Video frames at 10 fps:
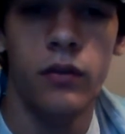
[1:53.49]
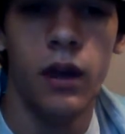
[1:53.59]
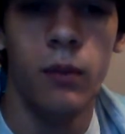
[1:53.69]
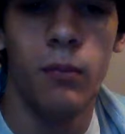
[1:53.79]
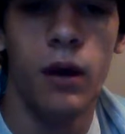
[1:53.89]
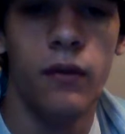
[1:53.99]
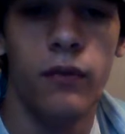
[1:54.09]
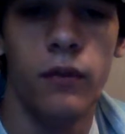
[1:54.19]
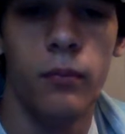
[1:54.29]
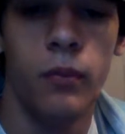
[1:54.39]
came out
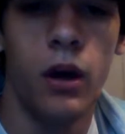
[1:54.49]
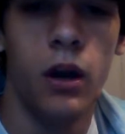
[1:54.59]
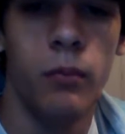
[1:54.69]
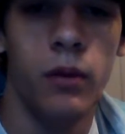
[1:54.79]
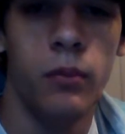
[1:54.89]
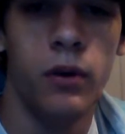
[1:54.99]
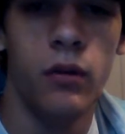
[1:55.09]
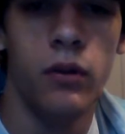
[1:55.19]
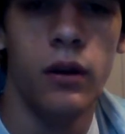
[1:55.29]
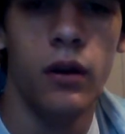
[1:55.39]
of the bottom of the
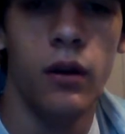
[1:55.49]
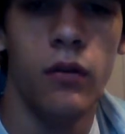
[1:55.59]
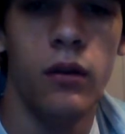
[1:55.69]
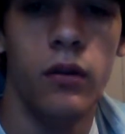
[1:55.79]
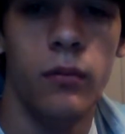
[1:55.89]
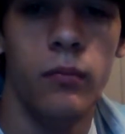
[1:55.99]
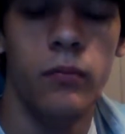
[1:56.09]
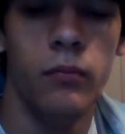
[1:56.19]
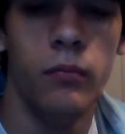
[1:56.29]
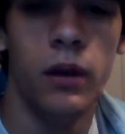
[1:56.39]
building and they're going to
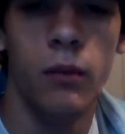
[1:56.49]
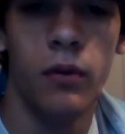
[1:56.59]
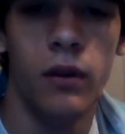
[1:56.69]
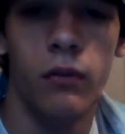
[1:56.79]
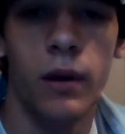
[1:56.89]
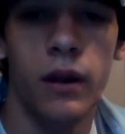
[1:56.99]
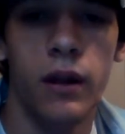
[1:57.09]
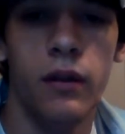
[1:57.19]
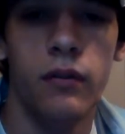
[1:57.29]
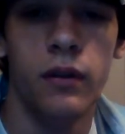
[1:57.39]
meet up with everybody
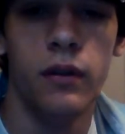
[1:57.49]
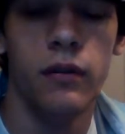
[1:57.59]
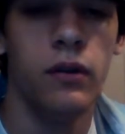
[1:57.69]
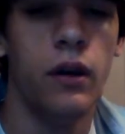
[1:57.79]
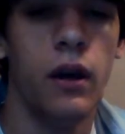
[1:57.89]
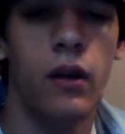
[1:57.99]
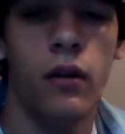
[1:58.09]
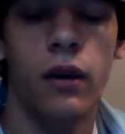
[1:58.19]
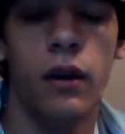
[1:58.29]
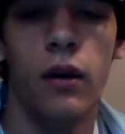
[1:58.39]
else. And you got
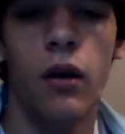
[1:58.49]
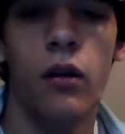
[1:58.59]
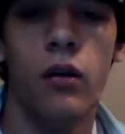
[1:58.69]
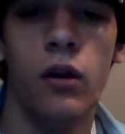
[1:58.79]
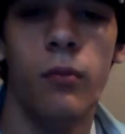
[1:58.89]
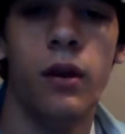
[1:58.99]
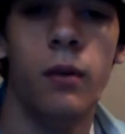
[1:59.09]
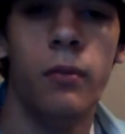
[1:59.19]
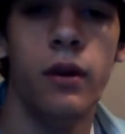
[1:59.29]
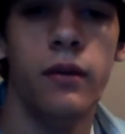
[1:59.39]
a cargo coming
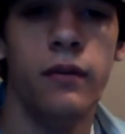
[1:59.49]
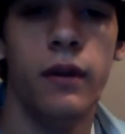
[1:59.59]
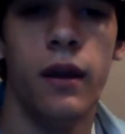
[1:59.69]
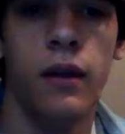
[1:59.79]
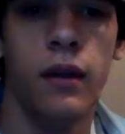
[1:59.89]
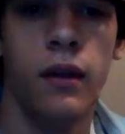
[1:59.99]
up here and he's like,